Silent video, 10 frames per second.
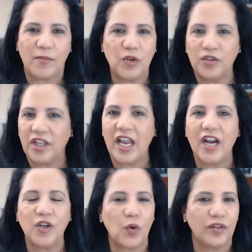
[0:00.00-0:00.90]
You're there,
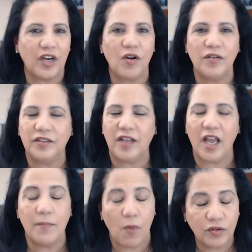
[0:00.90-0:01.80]
you're there all the
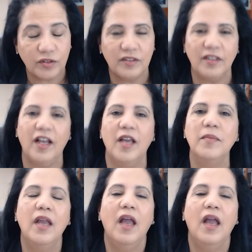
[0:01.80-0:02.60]
time, most of the time.